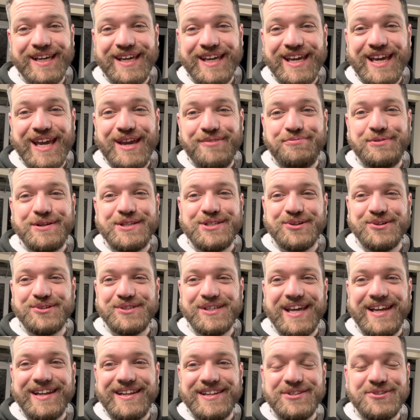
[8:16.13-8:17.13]
if we don't
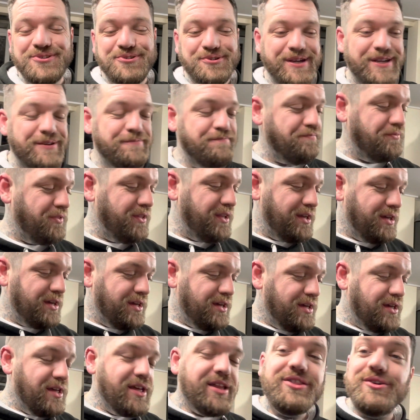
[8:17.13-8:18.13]
get an injury?
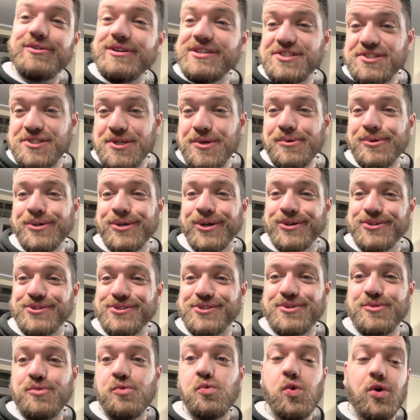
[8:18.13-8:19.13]
There is two
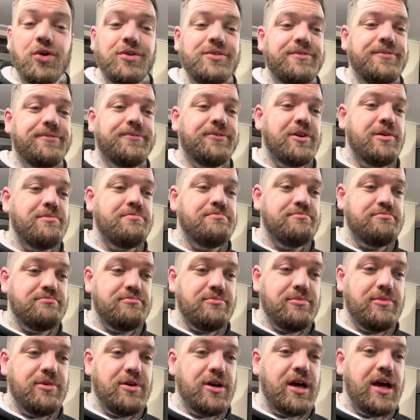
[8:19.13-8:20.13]
cuts. One from
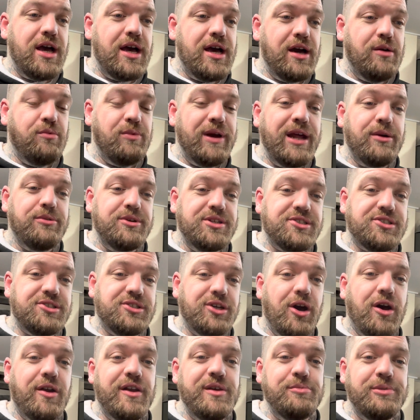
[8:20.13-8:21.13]
when I was
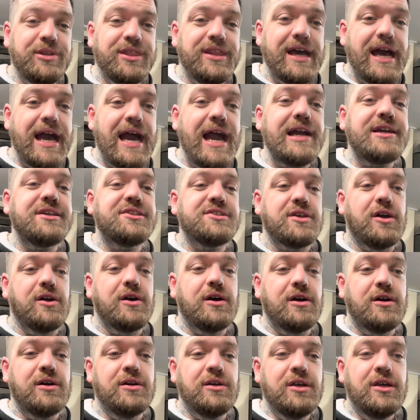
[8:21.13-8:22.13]
sawing with the
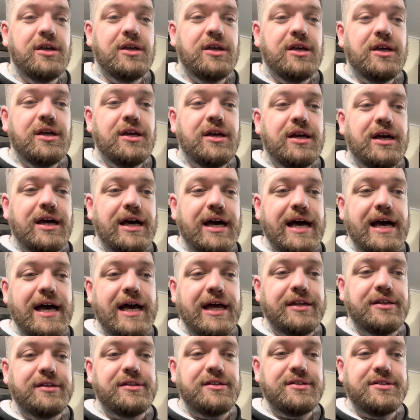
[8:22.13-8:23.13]
hacksaw
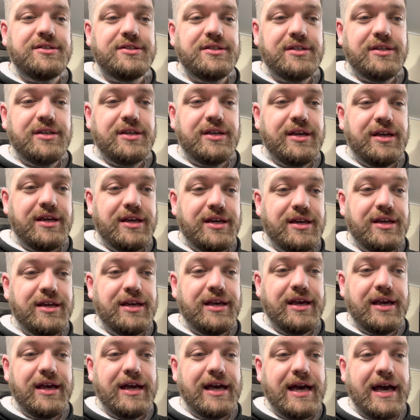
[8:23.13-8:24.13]
and
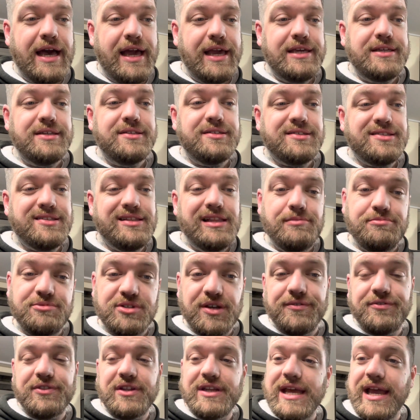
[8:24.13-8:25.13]
I slipped
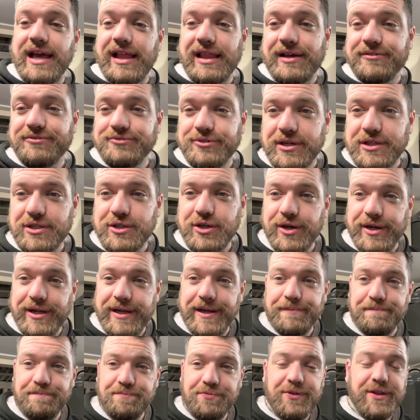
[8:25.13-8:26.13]
off the nail after I cut
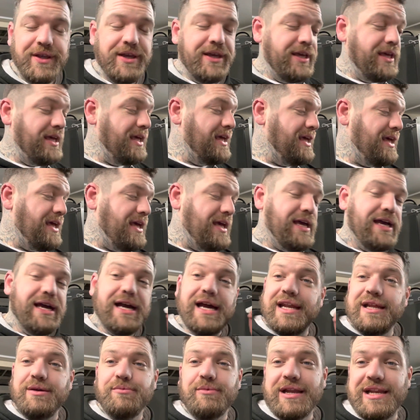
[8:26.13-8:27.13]
it
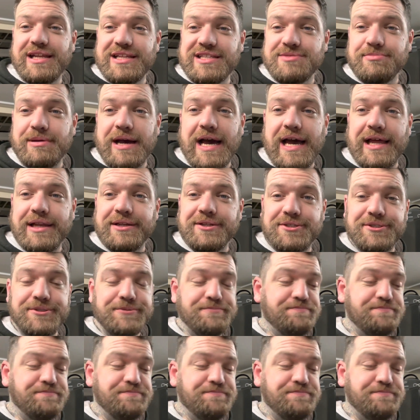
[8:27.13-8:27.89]
and it went into my hand.